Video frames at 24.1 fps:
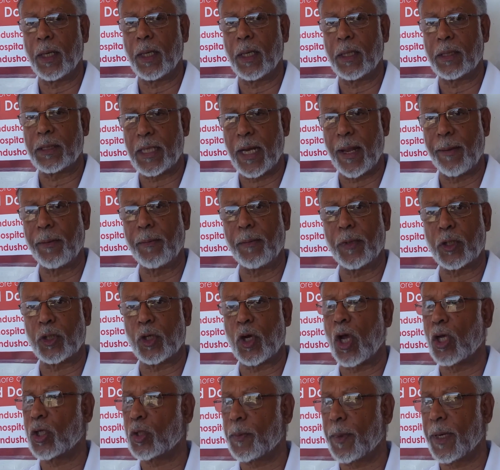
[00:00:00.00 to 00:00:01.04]
Islamic Mission
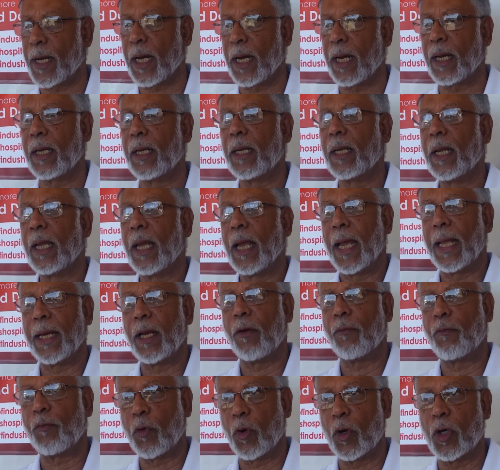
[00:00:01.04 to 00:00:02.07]
Hospital, and
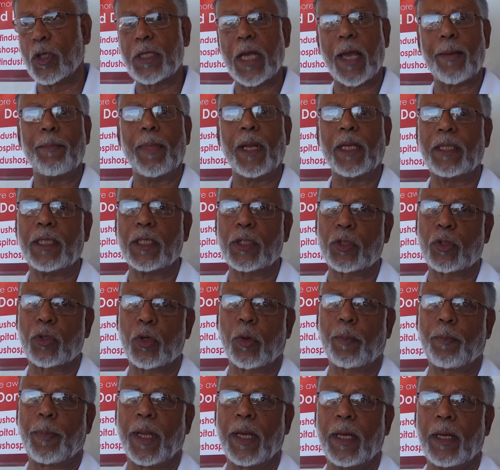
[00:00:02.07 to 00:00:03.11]
of course I met this
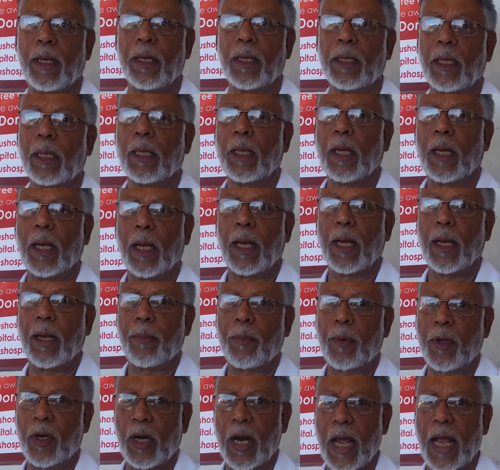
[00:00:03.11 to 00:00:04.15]
group in
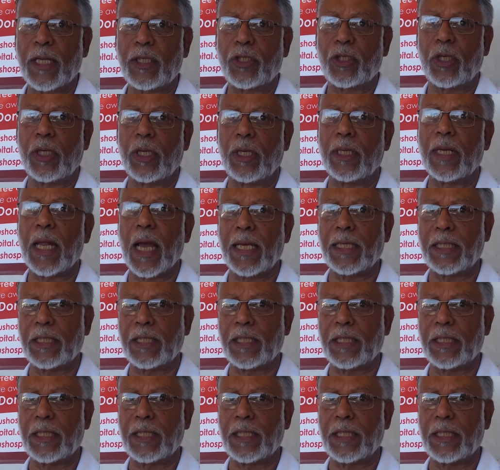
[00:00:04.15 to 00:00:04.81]
Karachi in